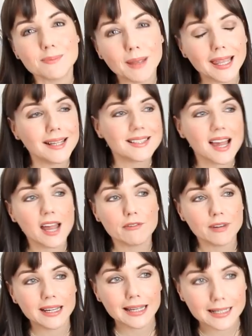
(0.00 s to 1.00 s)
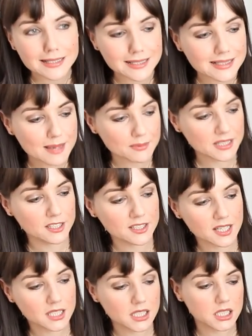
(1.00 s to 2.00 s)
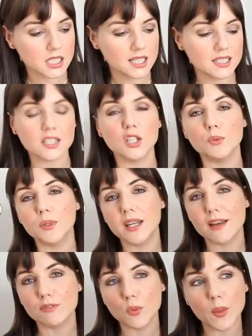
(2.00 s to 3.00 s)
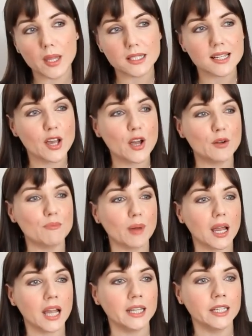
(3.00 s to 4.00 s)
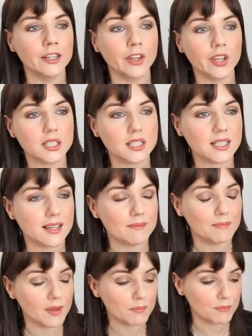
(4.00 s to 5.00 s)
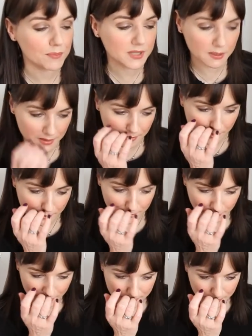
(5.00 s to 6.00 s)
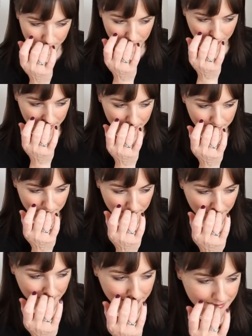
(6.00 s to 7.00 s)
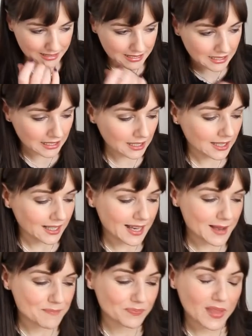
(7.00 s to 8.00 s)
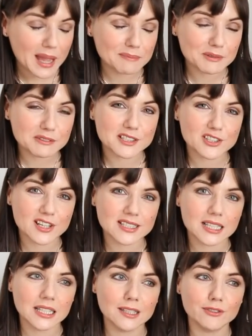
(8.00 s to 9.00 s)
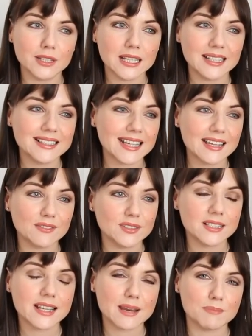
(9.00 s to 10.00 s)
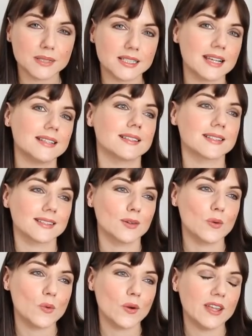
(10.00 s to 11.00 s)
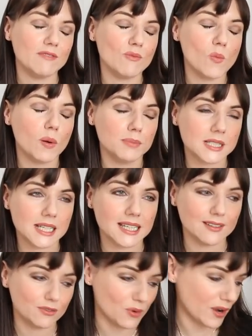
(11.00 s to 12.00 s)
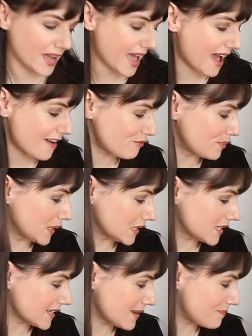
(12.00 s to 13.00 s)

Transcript: my kit. I realise it's absolutely tons and tons, and you would never want that at home, but I know that so many people have asked me what I keep in my kit. I'm not suggesting you need even 10% or even 1% of what I have, but